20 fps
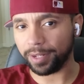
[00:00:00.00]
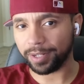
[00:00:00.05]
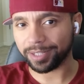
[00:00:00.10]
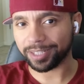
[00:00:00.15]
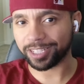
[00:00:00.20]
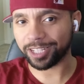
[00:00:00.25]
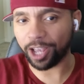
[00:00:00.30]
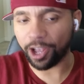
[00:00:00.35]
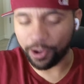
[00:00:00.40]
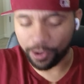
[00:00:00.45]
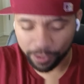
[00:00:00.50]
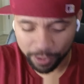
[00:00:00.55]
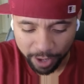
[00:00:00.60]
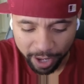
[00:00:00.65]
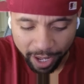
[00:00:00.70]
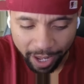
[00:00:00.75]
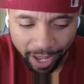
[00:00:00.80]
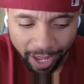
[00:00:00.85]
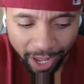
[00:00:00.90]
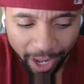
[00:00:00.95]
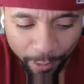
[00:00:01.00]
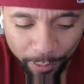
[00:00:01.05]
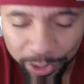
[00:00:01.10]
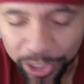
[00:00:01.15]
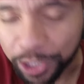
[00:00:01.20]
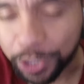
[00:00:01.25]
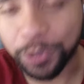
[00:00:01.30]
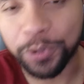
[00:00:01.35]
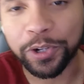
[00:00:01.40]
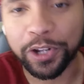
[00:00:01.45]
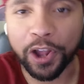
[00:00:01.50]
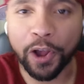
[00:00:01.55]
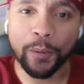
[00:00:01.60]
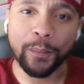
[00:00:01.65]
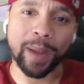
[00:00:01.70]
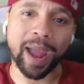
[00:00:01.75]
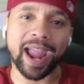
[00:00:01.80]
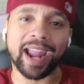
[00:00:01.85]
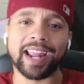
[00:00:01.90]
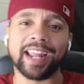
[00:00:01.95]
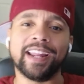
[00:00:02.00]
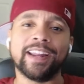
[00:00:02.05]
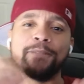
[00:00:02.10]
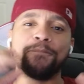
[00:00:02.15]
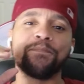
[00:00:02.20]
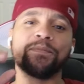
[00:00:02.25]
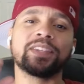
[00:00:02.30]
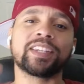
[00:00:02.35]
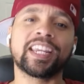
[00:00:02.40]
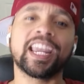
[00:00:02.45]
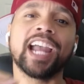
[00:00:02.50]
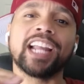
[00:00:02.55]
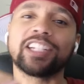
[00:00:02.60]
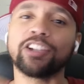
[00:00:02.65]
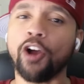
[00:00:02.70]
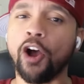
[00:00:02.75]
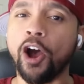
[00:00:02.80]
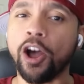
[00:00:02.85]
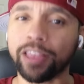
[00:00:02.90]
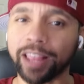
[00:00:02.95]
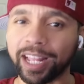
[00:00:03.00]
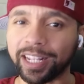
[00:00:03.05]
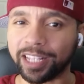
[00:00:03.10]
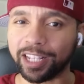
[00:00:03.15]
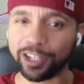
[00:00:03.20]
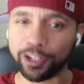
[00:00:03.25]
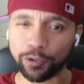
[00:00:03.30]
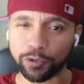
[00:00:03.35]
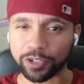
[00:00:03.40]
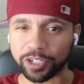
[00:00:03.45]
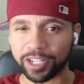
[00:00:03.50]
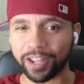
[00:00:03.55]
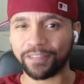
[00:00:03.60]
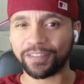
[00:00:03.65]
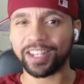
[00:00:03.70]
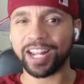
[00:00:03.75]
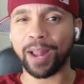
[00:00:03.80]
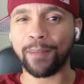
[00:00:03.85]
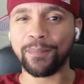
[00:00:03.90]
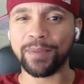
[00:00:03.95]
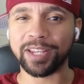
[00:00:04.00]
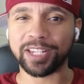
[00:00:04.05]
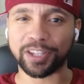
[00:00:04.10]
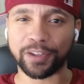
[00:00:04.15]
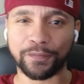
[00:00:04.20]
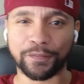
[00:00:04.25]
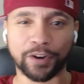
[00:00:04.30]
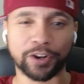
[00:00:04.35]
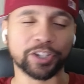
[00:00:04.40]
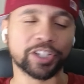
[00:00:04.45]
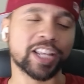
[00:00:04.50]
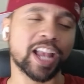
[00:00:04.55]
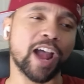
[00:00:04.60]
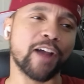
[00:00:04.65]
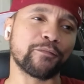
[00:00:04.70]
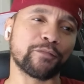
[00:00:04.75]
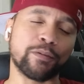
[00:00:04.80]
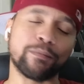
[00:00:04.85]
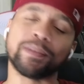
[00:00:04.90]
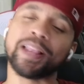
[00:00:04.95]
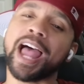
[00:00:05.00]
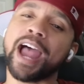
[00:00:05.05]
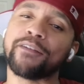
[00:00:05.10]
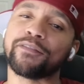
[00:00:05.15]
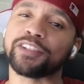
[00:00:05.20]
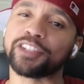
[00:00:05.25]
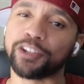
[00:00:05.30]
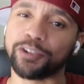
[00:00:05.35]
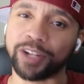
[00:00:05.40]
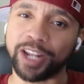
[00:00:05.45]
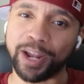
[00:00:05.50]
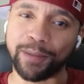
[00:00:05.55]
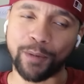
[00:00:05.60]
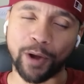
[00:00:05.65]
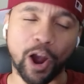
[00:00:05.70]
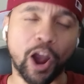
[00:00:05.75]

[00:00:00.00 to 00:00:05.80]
So it was cool to go back and catch all like the little stuff that I missed the first time from laughing so damn hard.